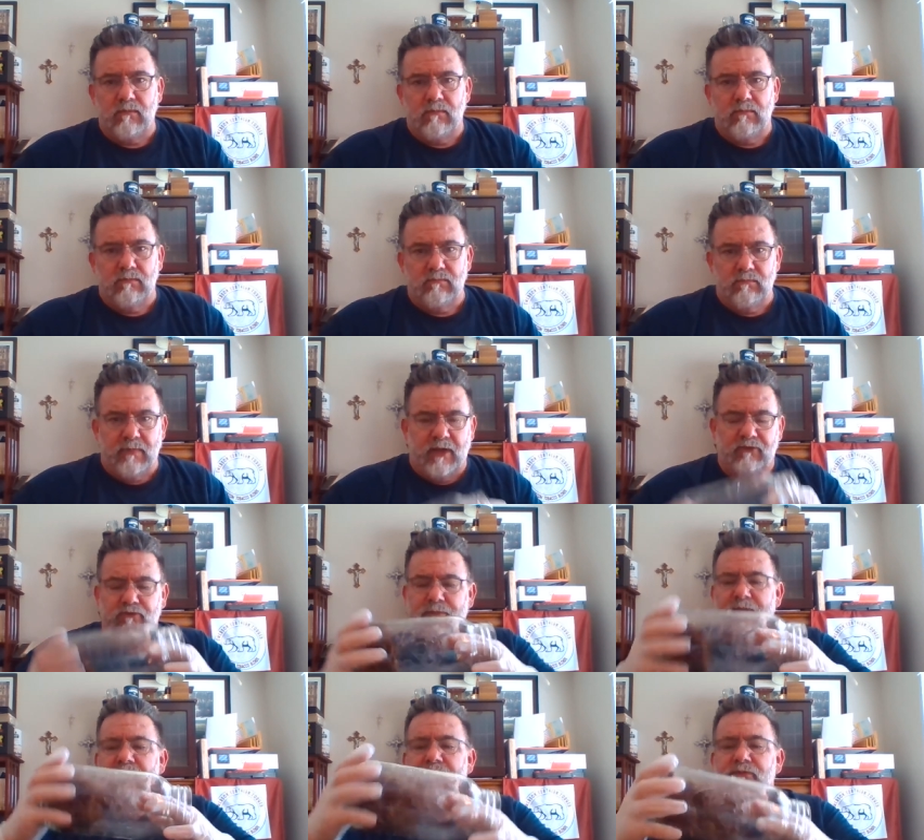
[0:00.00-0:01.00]

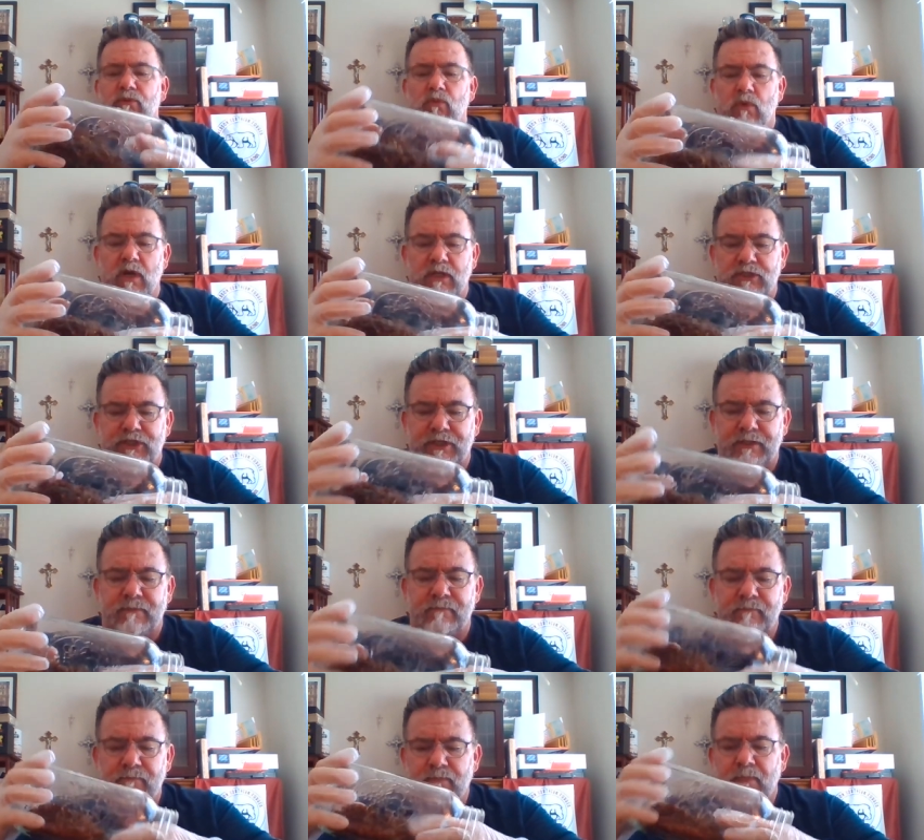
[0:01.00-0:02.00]
Benjamin, if you're watching,
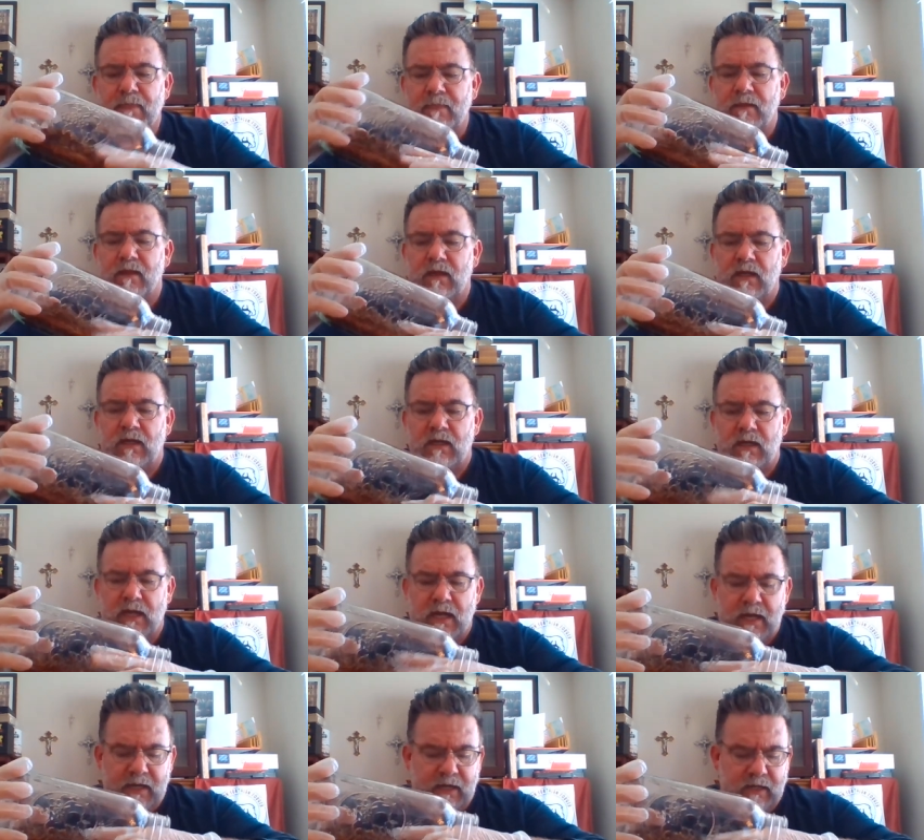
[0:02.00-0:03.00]

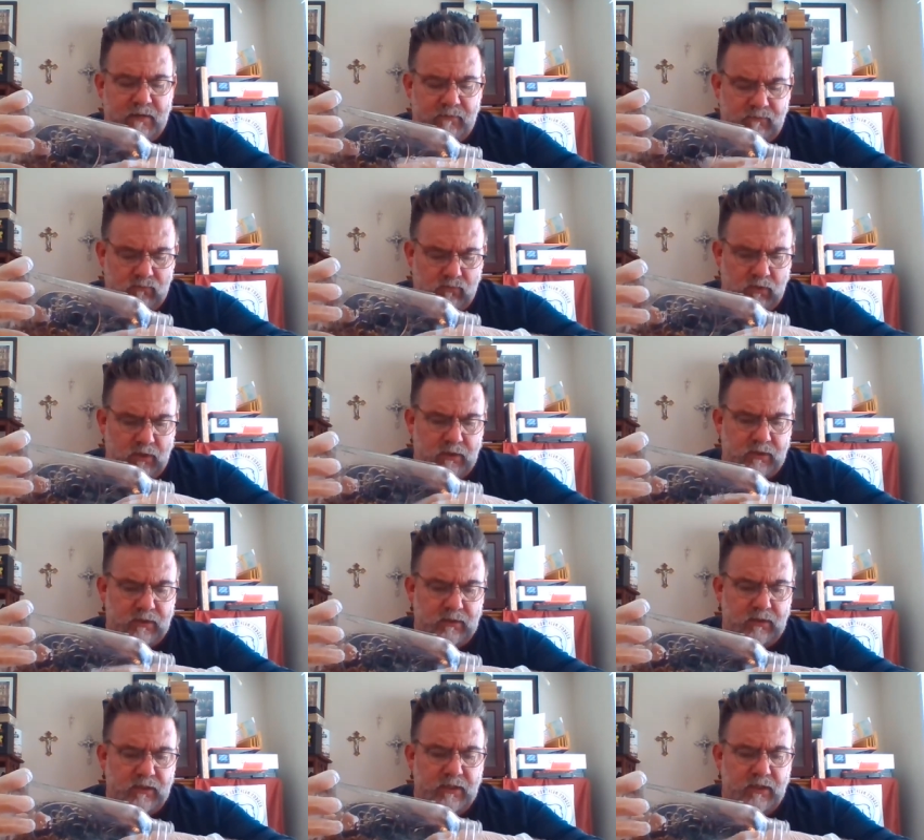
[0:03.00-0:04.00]
I have worked
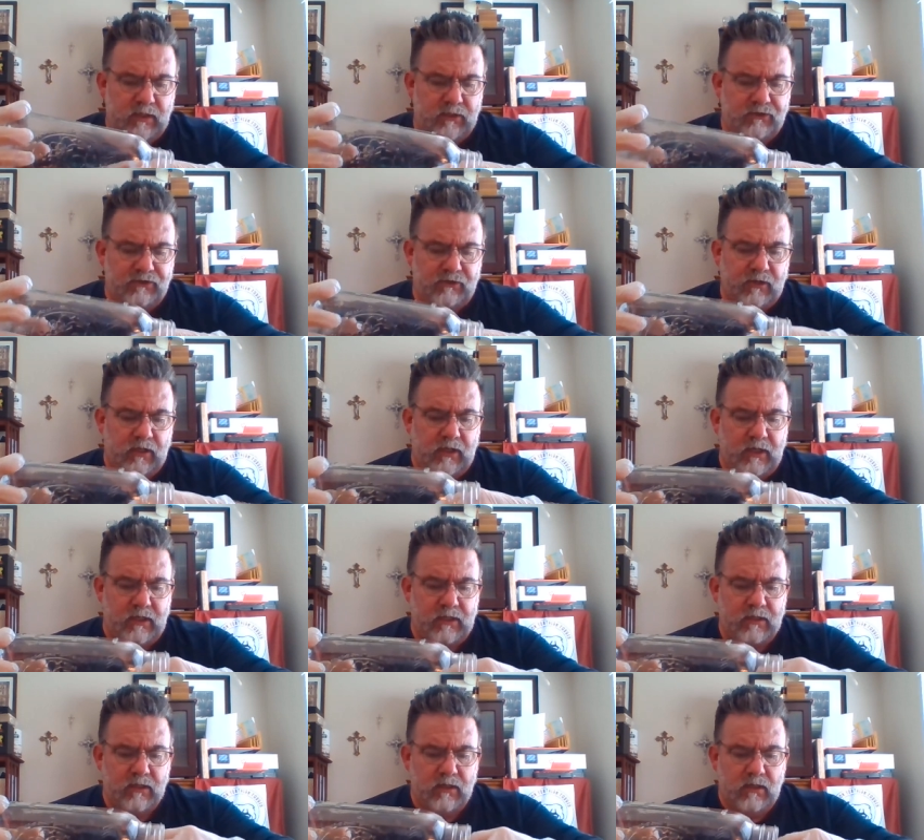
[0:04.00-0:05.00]

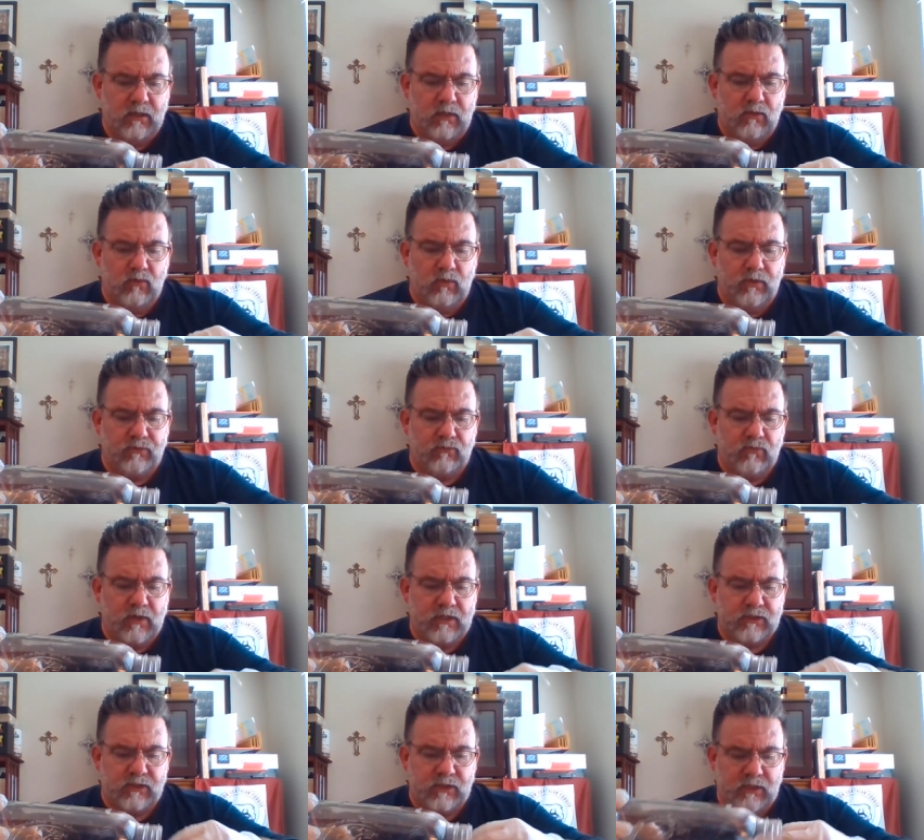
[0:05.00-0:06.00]
diligently with
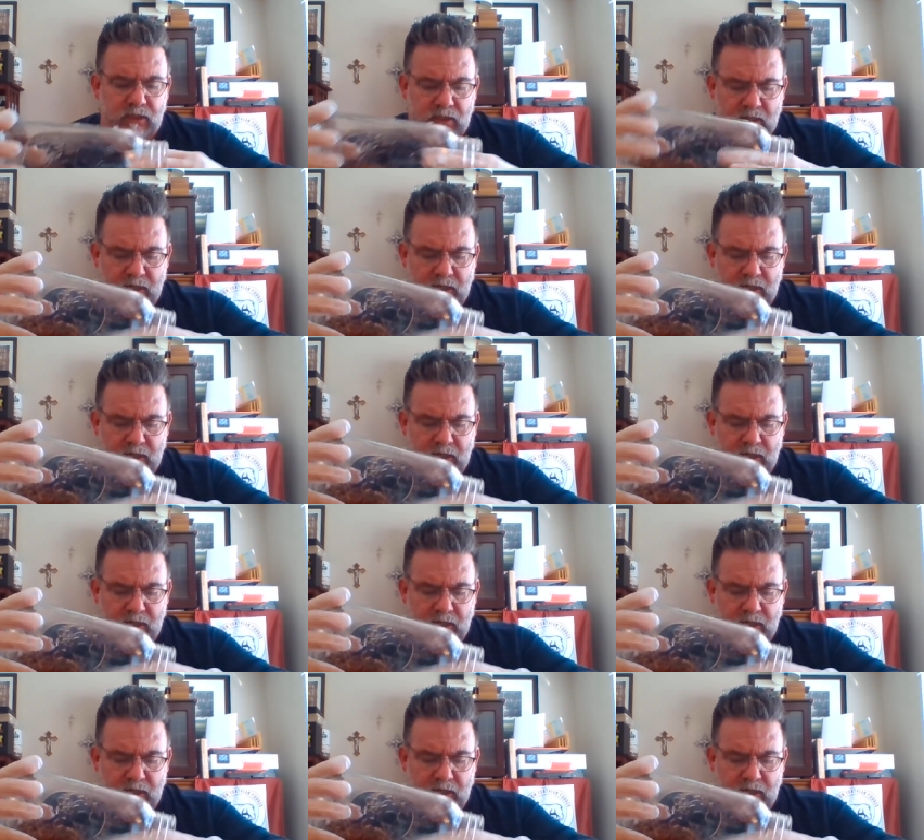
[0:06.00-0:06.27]
Rustica.